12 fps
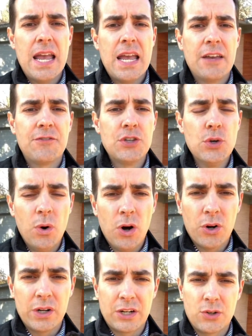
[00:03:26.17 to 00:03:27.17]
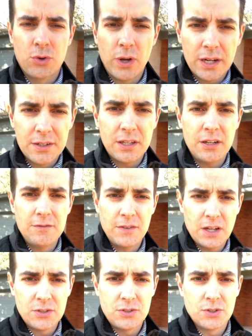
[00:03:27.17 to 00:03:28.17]
If you are an accredited
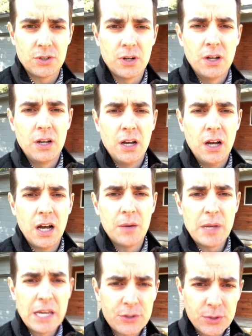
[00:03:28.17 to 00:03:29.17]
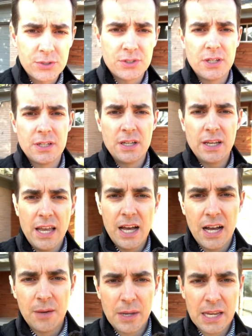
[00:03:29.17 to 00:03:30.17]
investor interested
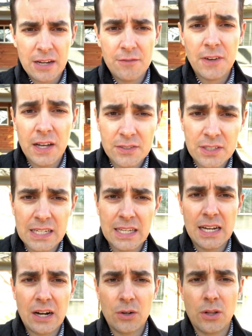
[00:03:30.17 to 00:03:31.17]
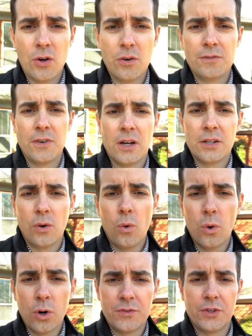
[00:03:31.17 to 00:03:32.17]
in investing in our loan fund,
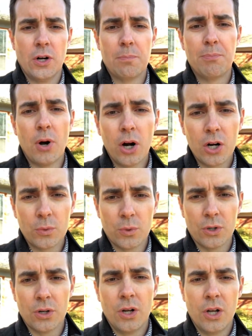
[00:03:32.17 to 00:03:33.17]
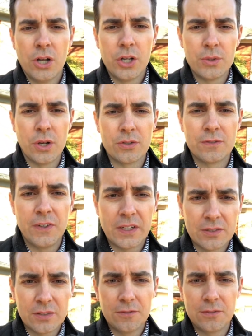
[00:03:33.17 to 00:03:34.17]
or if you're a borrower who does
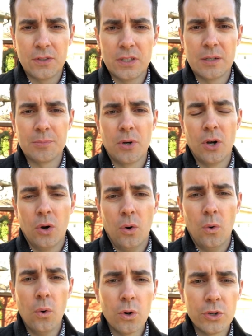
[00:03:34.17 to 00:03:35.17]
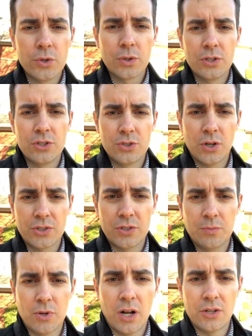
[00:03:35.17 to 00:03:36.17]
fix and flip or new
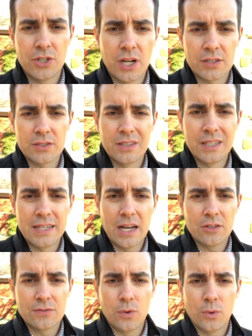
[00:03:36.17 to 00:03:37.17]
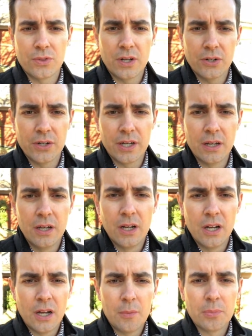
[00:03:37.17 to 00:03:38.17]
construction projects in the Dallas-Fort Worth area,
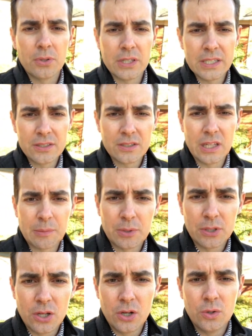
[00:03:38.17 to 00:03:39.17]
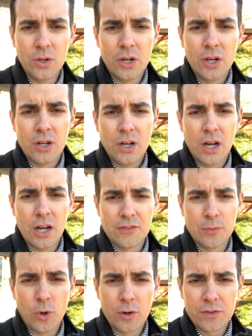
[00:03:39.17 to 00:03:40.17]
please click below
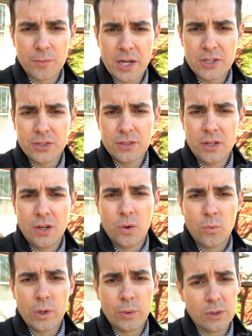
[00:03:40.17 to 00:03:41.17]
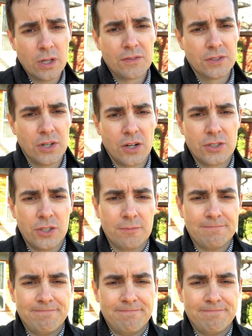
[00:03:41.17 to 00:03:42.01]
for more information. We would love to talk to you.